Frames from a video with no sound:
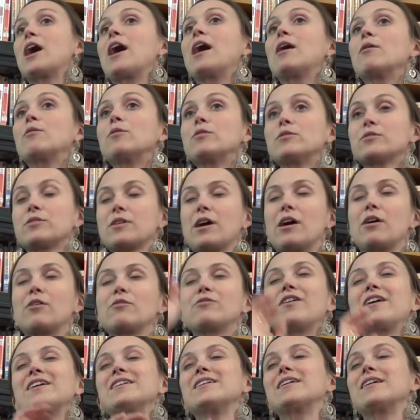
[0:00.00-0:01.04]
I'll
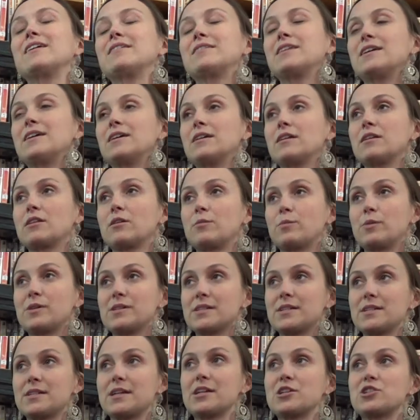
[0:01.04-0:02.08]
find it at the end of the
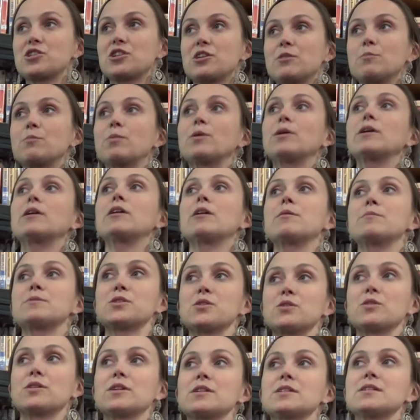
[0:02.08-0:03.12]
presentation and put it up
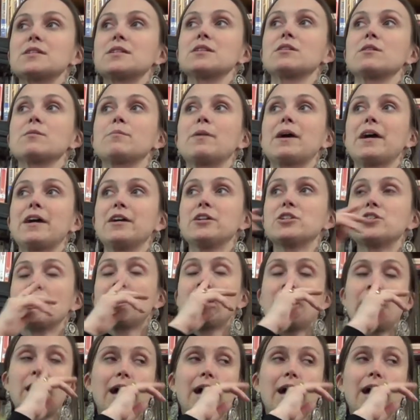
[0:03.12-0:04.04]
so you can see the page